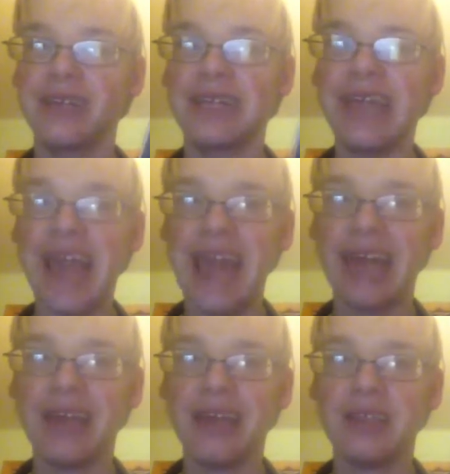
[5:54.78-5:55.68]

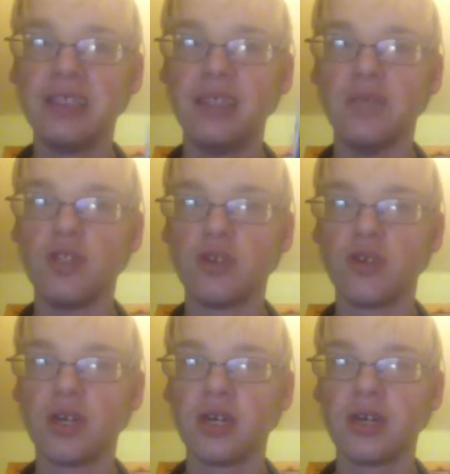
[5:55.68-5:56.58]
get to
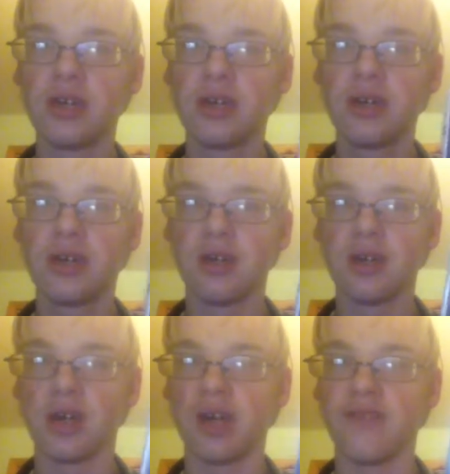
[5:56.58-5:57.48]
Majora
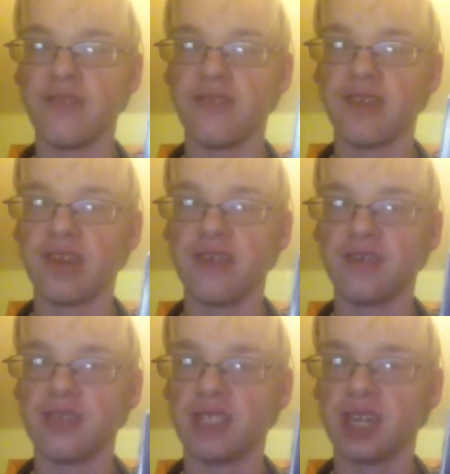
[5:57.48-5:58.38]
for the very
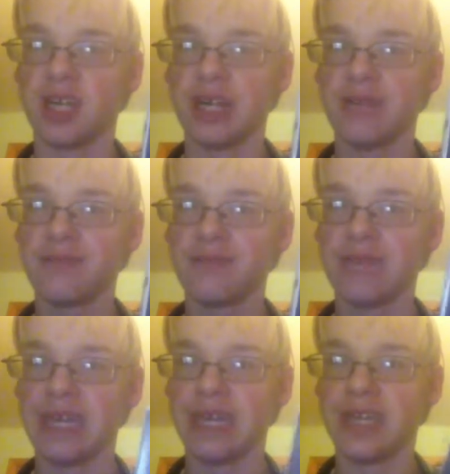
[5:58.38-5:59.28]
first time.
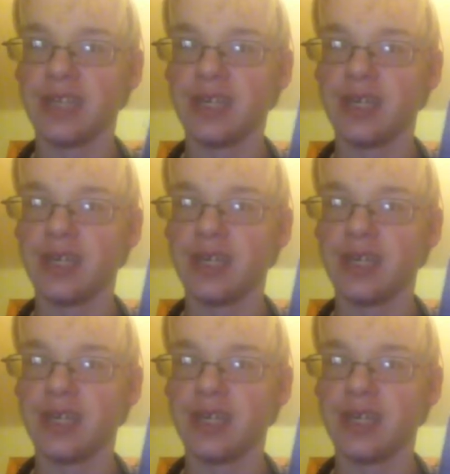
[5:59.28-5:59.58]
And